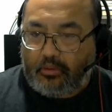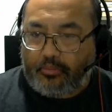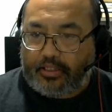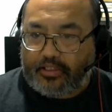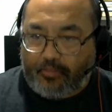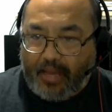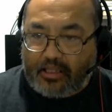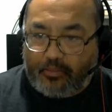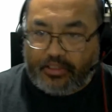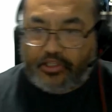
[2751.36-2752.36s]
because the
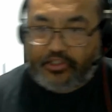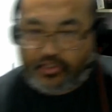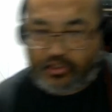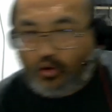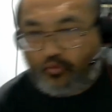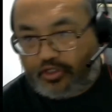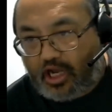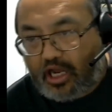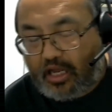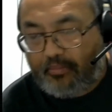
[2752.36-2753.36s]
mathematicians over
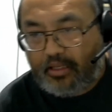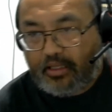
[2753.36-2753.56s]
time